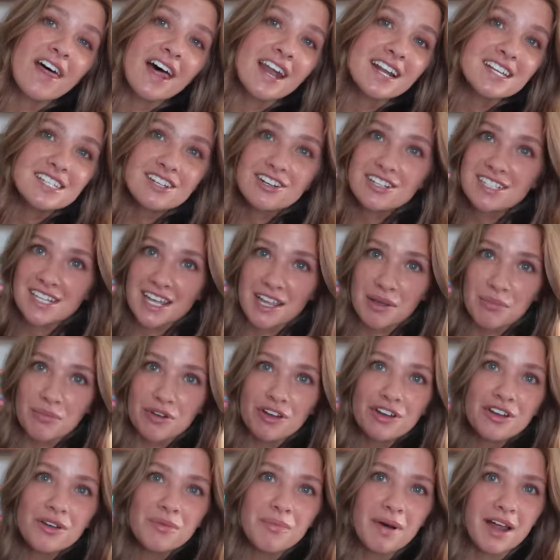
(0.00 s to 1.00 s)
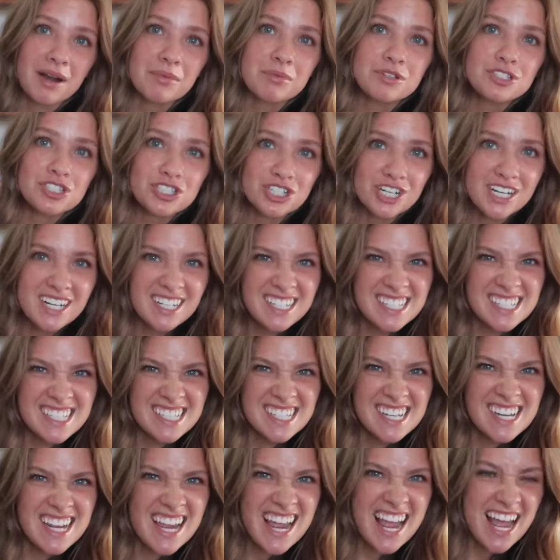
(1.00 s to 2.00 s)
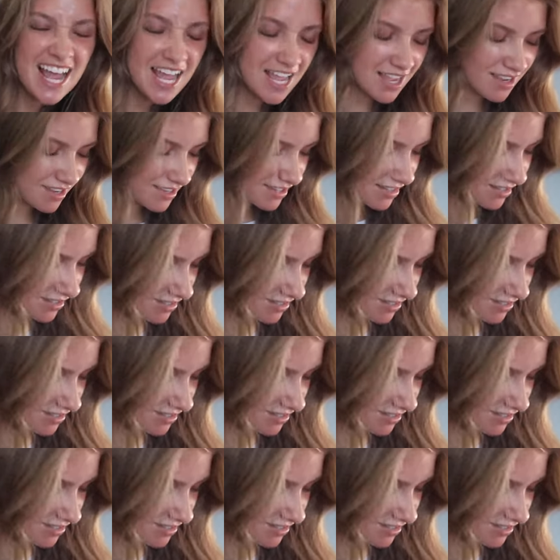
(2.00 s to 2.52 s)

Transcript: that is our second book, Pineapple Street.